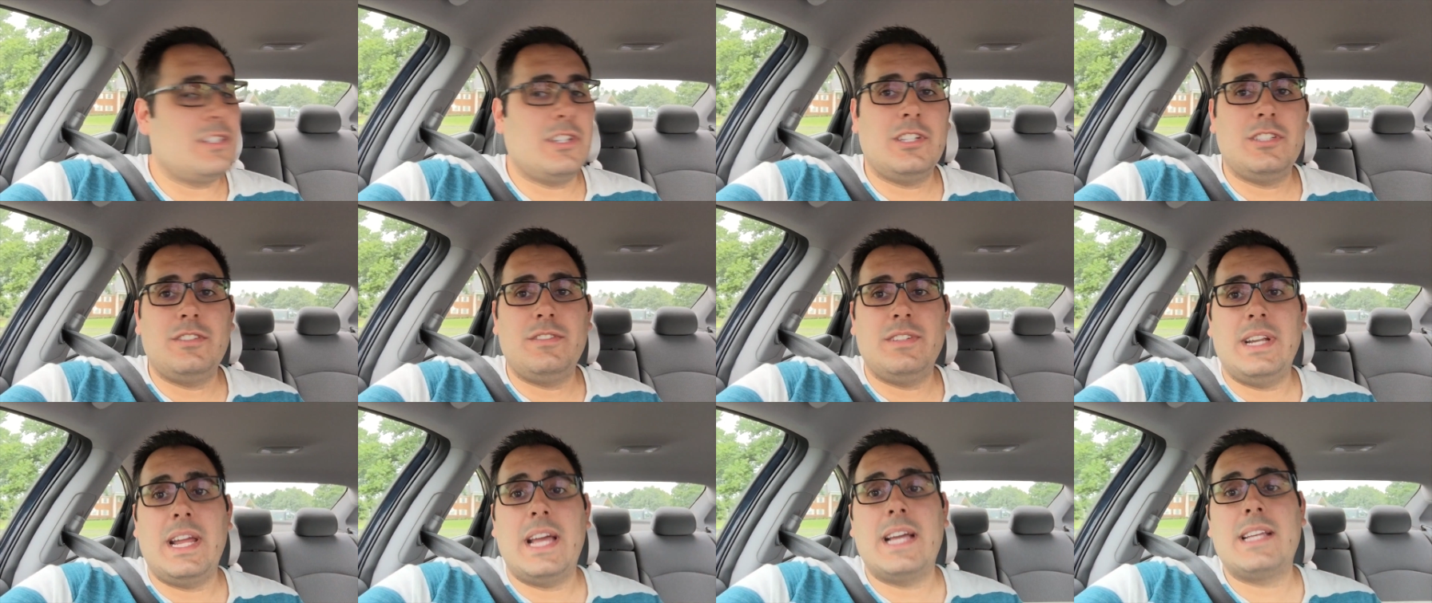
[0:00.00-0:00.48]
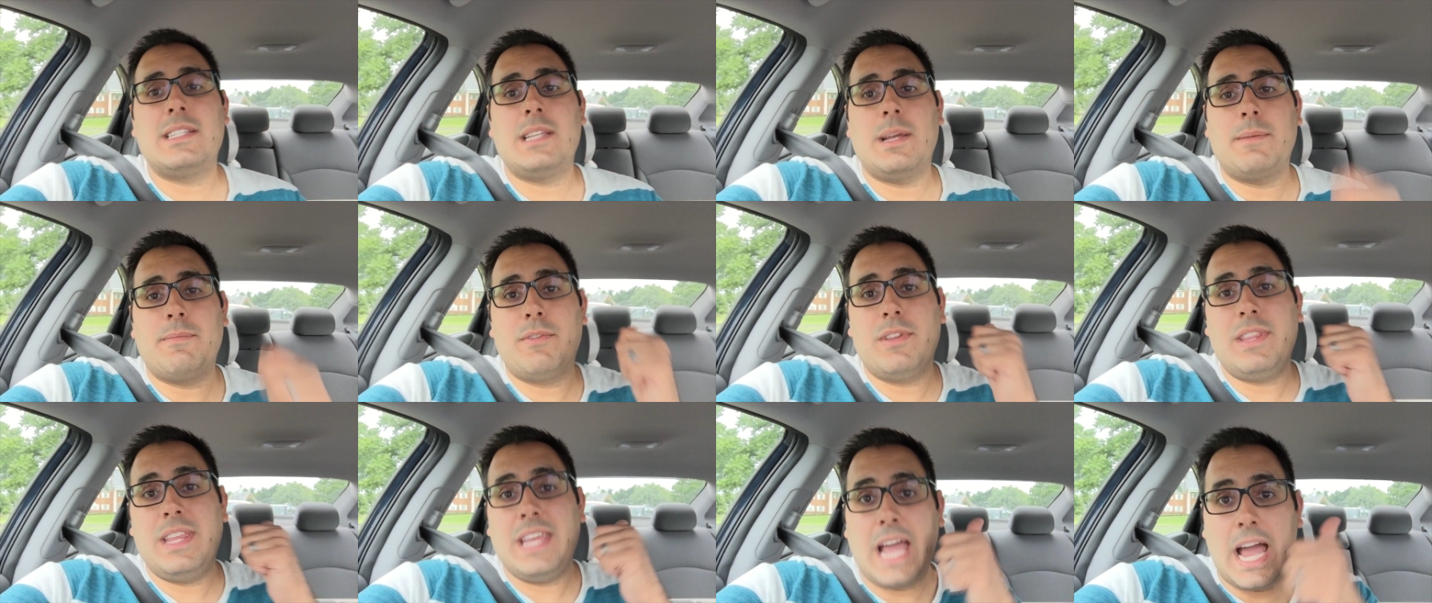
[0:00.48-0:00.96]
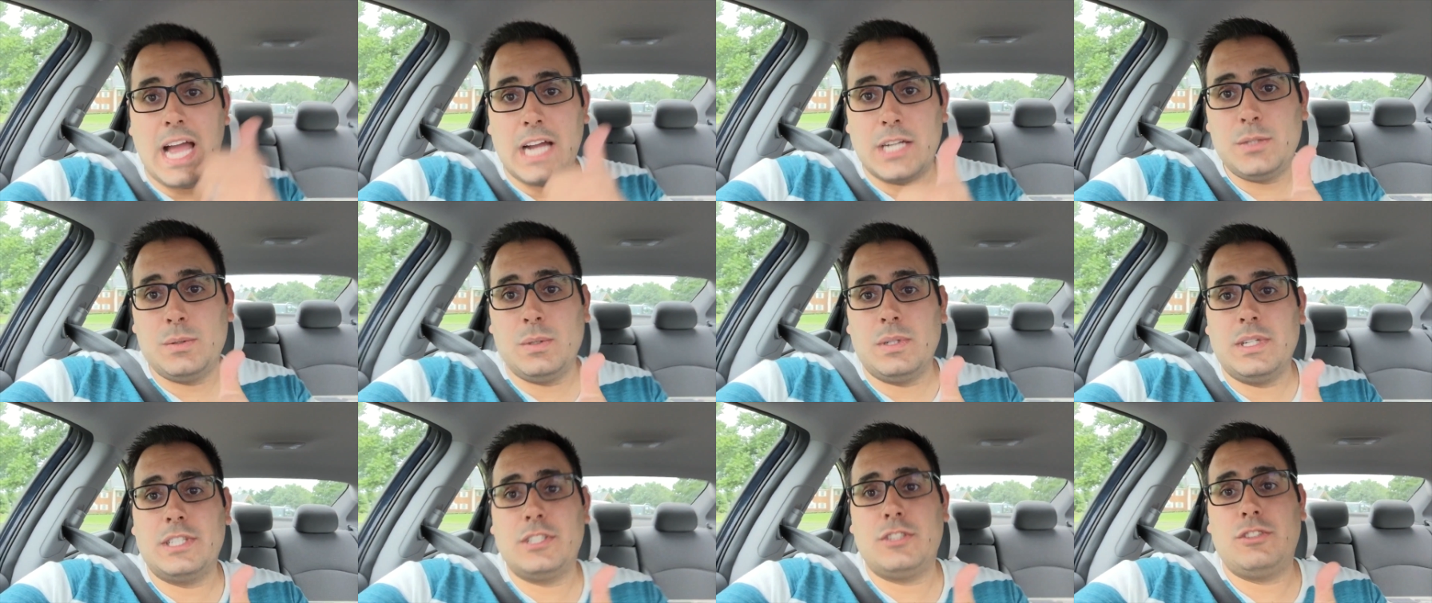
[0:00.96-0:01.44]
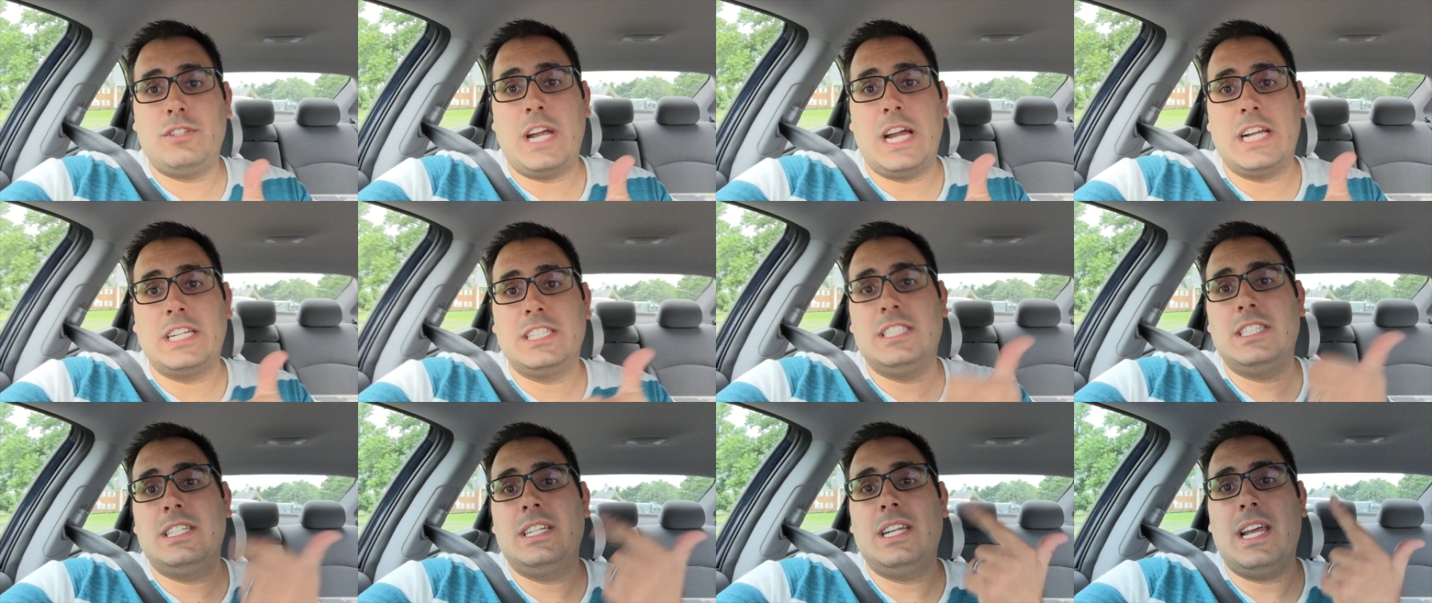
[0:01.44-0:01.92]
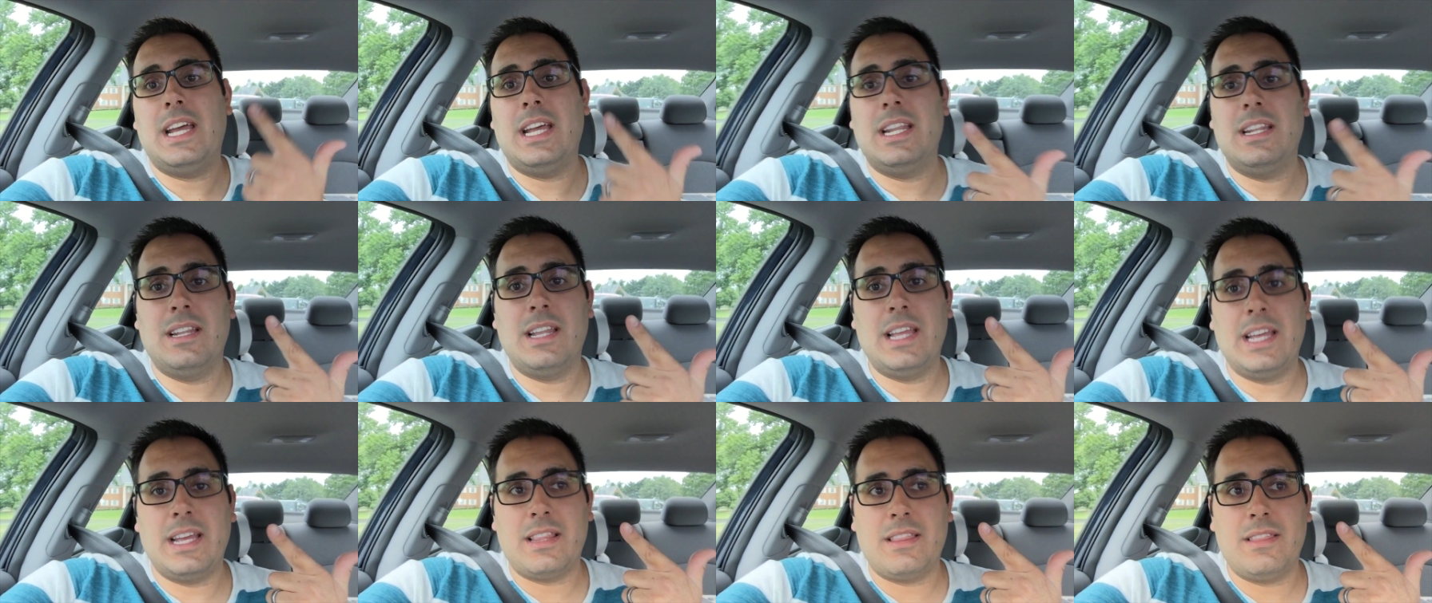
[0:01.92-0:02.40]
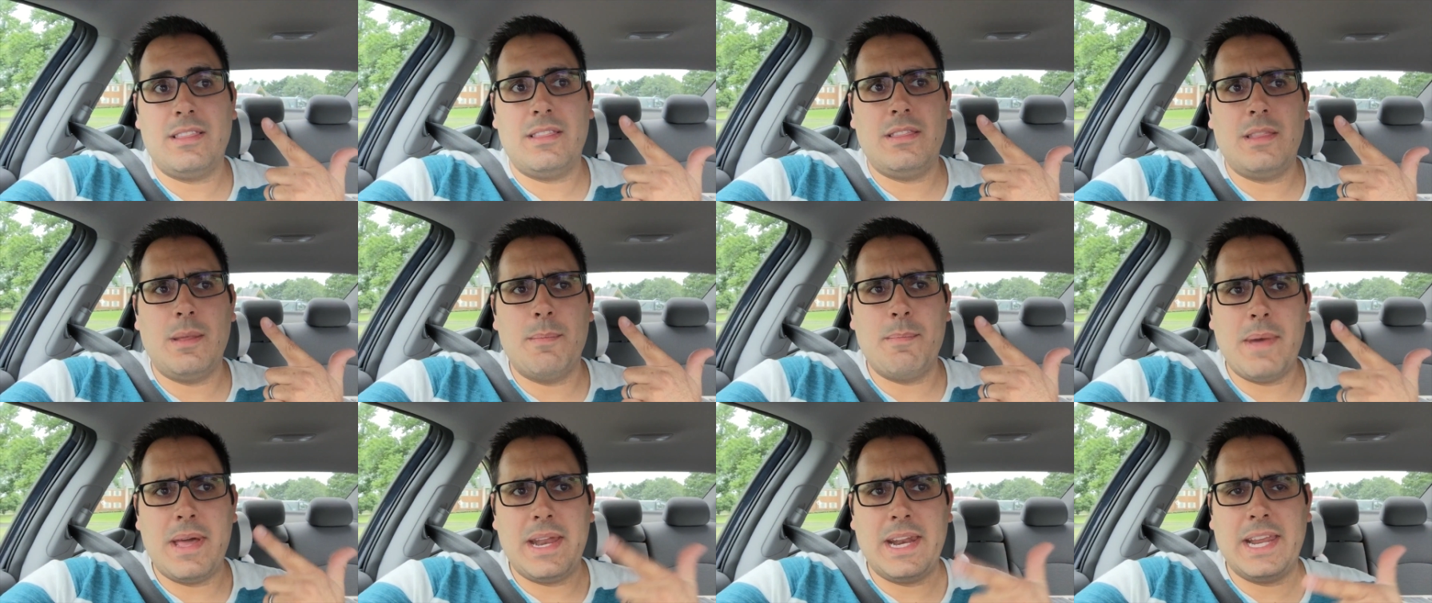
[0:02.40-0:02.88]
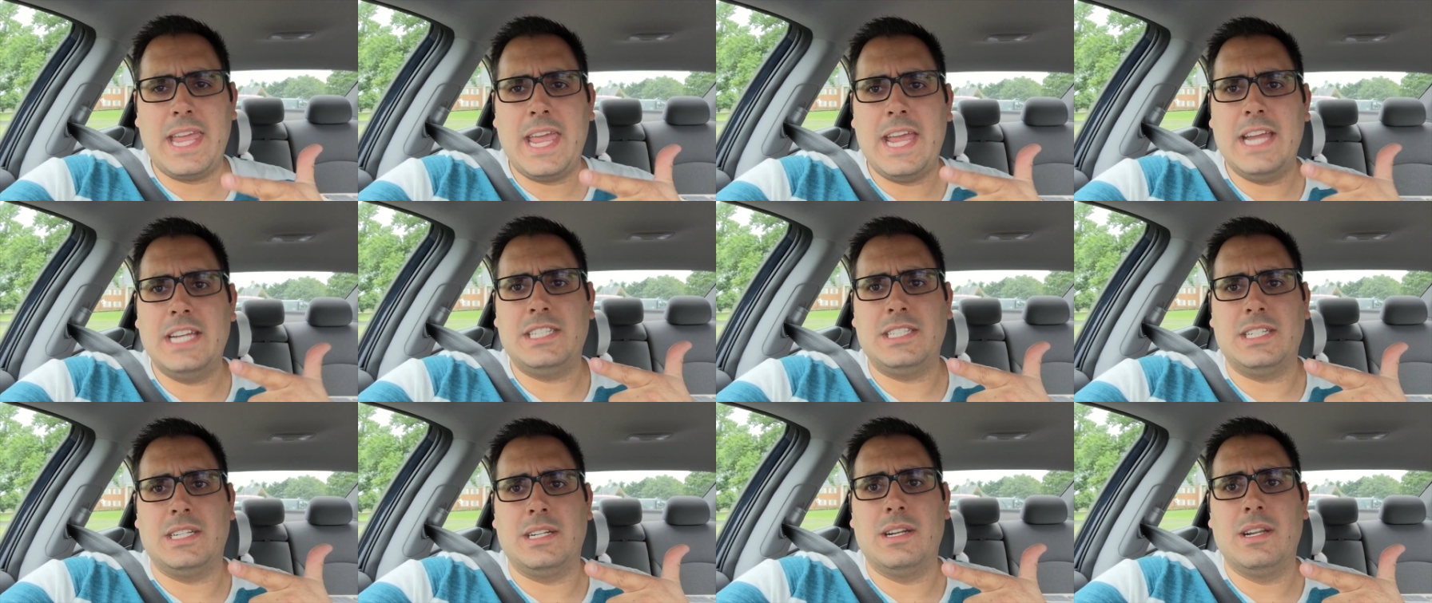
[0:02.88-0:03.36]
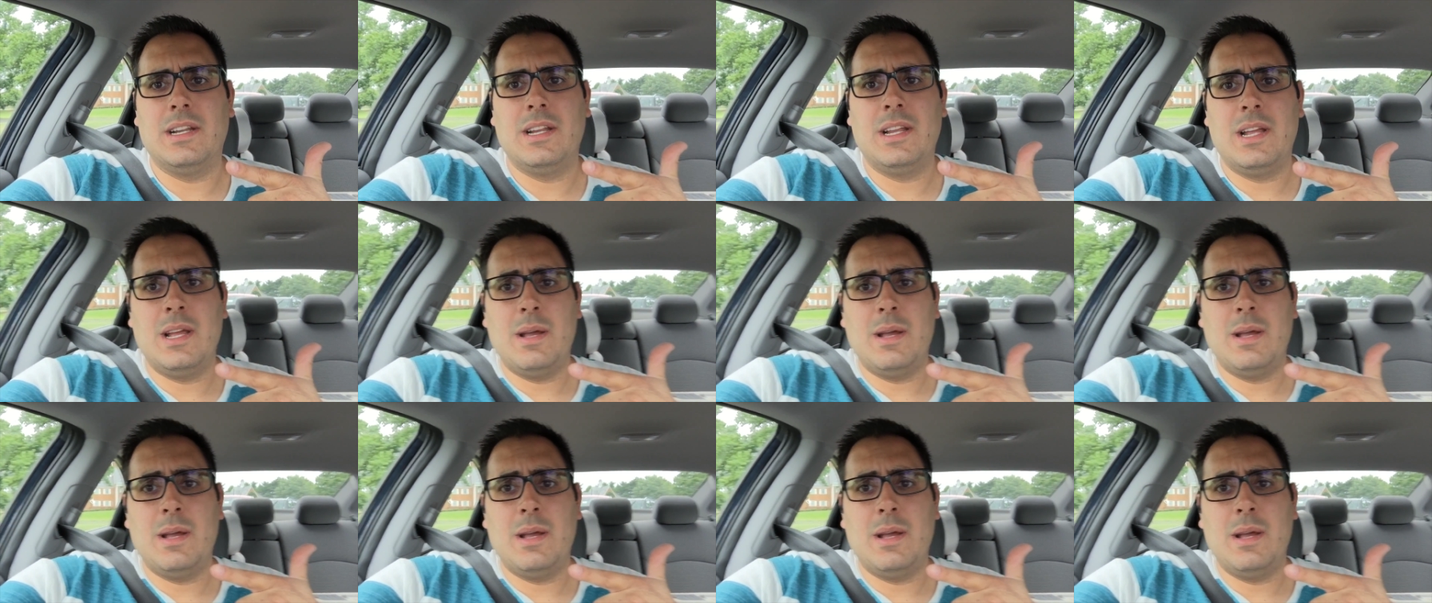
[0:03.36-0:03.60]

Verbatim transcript: surgery, except for the actual extraction and like the medication.